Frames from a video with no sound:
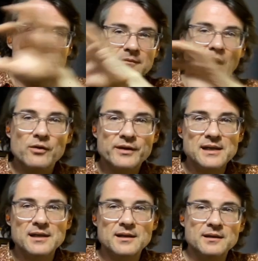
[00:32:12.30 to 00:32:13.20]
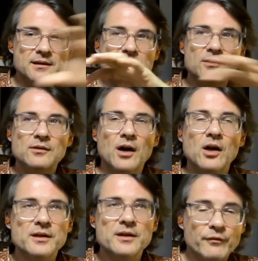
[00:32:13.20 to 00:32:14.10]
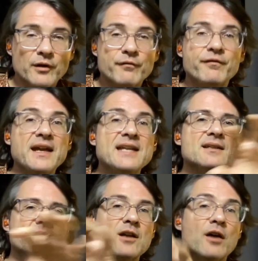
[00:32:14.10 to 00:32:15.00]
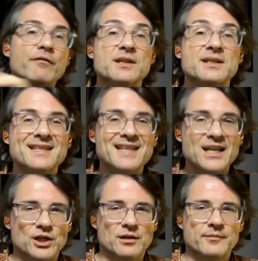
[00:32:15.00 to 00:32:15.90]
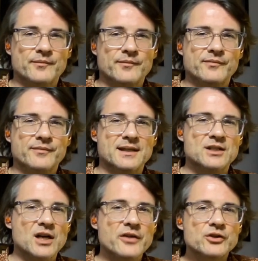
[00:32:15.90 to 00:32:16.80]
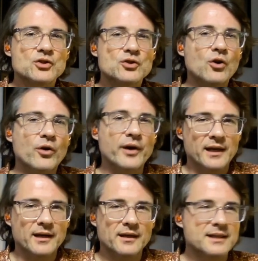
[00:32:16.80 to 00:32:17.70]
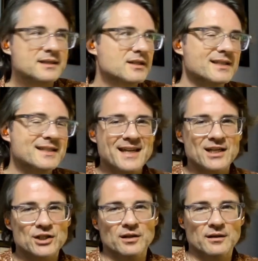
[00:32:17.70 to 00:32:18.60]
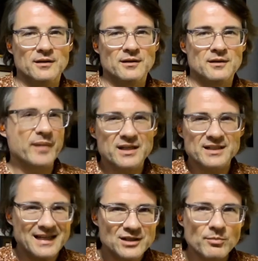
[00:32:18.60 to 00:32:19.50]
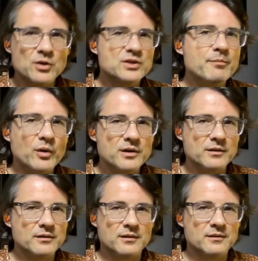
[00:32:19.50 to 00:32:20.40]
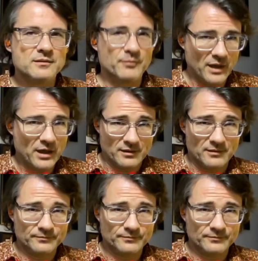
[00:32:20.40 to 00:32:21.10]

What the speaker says: all the different phases of the session. It's not the story, it's the session, because that's the most important part.